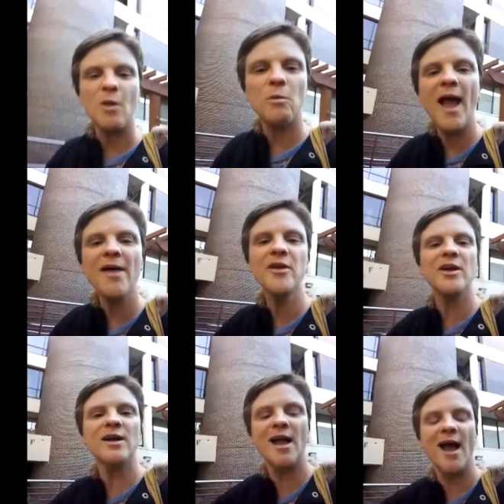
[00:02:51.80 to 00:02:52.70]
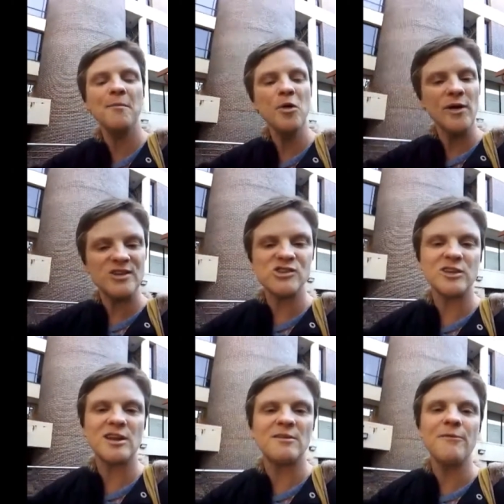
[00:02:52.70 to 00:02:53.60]
rather, I'm more
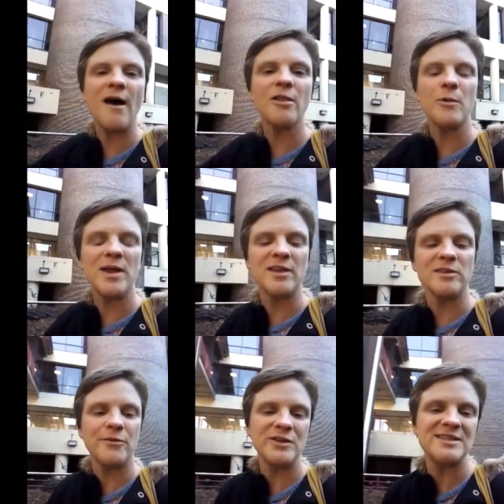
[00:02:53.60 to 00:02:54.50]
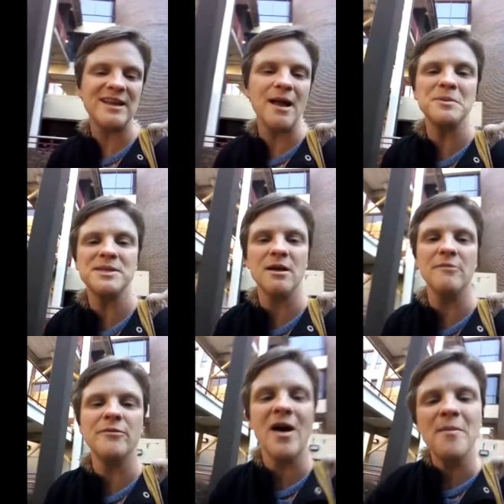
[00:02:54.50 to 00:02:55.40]
interested in following in the footsteps
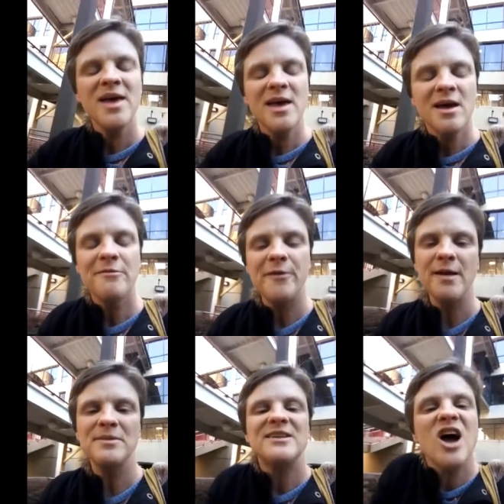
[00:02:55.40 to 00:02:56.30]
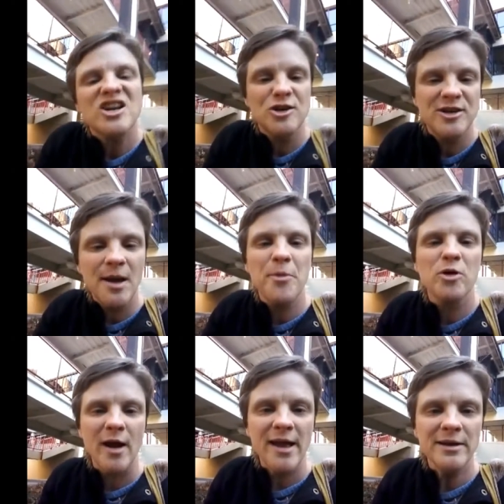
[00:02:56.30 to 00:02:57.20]
of um, famed Dr. Temple
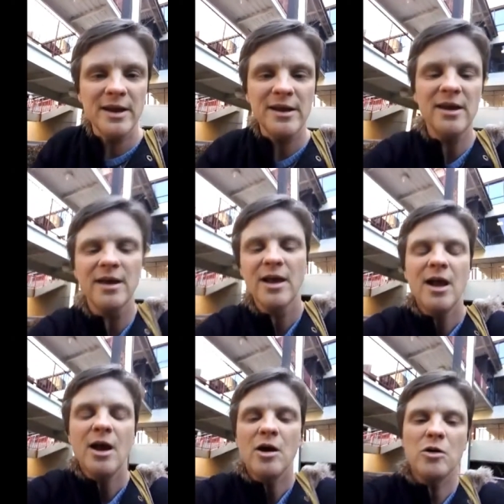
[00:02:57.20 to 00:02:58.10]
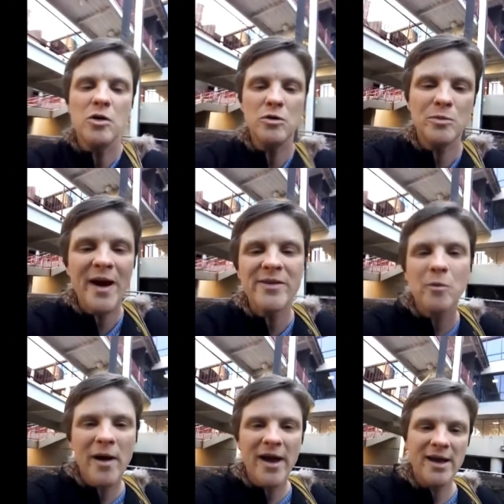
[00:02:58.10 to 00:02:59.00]
Grandin, who, by the
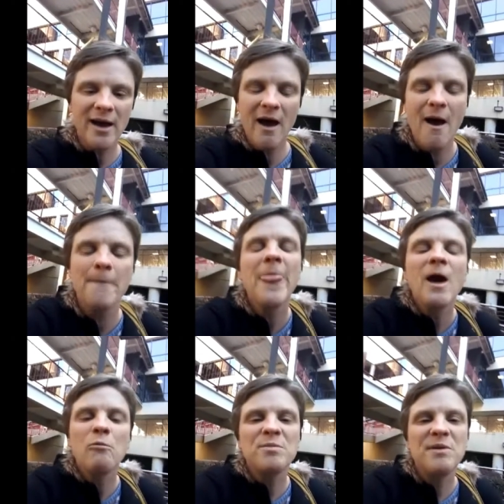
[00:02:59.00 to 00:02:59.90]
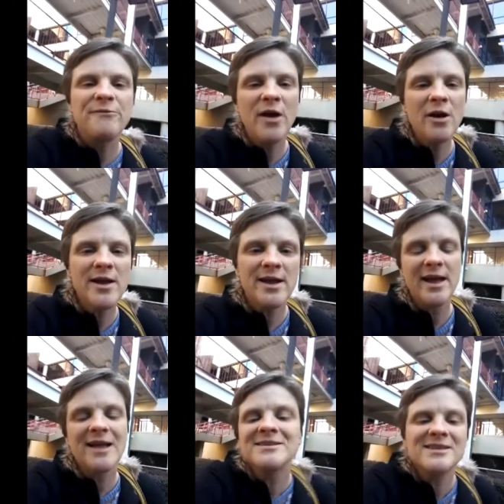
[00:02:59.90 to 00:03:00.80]
way, um, would be very
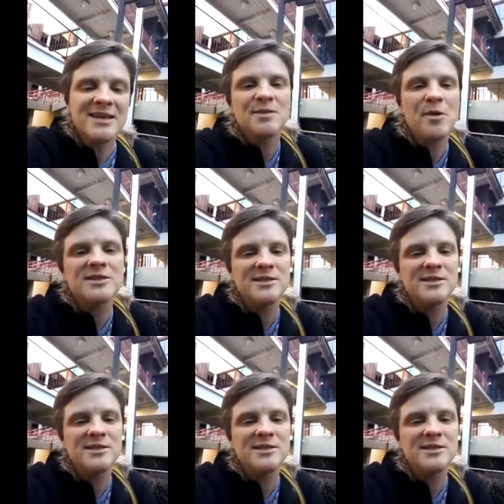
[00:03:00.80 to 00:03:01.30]
against Isabel